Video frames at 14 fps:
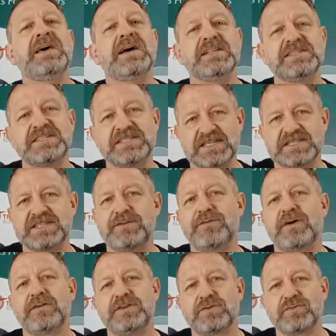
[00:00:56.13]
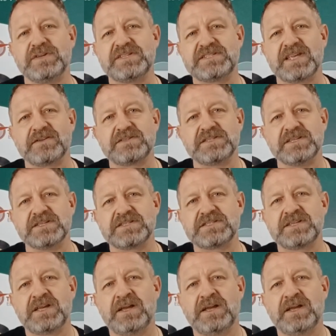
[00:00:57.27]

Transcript: and 65 degrees Celsius.